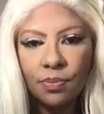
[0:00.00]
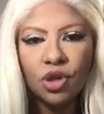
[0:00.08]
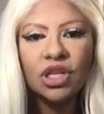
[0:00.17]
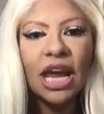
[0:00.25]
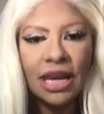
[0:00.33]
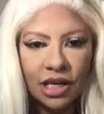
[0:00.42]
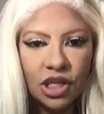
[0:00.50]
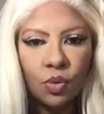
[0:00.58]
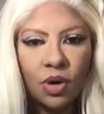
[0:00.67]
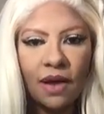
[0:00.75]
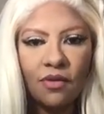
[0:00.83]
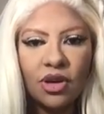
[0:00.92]
pertaining to
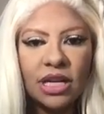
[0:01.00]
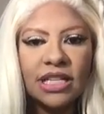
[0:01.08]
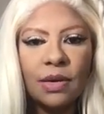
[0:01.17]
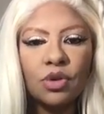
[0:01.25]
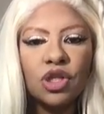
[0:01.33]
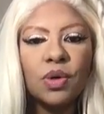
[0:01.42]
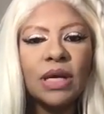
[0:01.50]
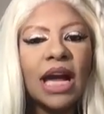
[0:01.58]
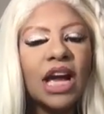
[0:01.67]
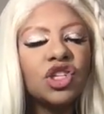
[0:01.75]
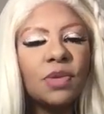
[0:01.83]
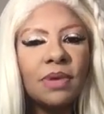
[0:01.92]
whatever it is that we're doing.
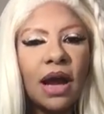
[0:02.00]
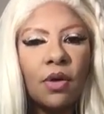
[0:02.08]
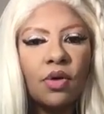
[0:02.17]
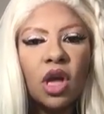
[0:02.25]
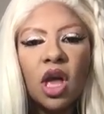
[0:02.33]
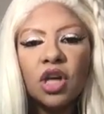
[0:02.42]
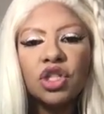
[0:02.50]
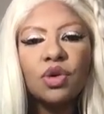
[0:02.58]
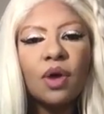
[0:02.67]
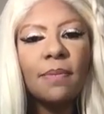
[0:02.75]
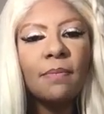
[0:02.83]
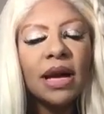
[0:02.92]
I ship it out to
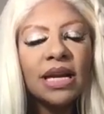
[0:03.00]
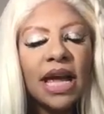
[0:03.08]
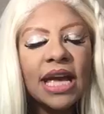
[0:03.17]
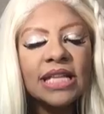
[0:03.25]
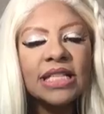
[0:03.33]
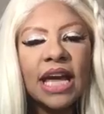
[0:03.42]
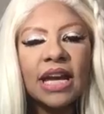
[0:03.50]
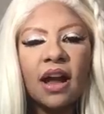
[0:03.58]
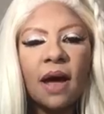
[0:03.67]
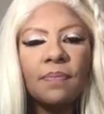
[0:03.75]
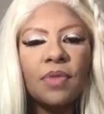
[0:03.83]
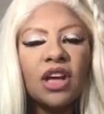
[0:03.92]
you on Mondays, and
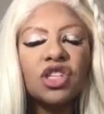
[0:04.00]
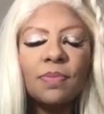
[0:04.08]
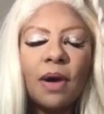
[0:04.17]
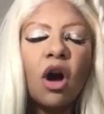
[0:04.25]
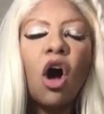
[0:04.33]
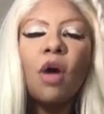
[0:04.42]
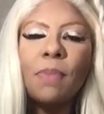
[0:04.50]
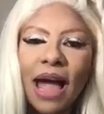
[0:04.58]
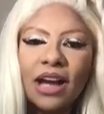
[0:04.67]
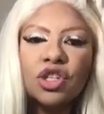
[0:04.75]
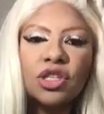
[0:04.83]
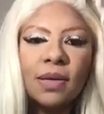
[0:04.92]
I ship out all
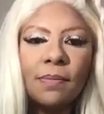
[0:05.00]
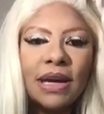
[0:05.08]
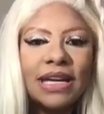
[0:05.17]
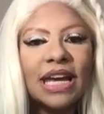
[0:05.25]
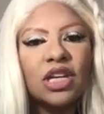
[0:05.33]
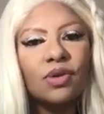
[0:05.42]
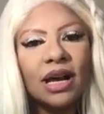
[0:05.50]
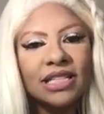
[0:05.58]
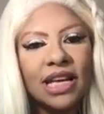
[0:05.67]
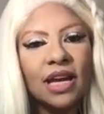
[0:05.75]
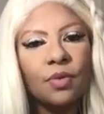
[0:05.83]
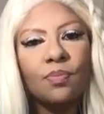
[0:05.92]
packages on Monday, and you
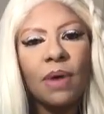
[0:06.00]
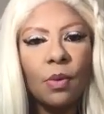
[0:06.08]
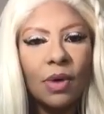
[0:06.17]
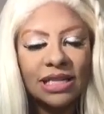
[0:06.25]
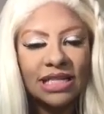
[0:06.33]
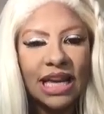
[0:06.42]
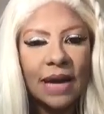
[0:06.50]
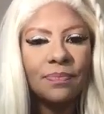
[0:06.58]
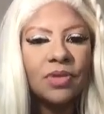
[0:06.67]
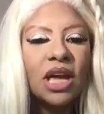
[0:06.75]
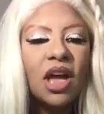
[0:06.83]
guys get it by Wednesday.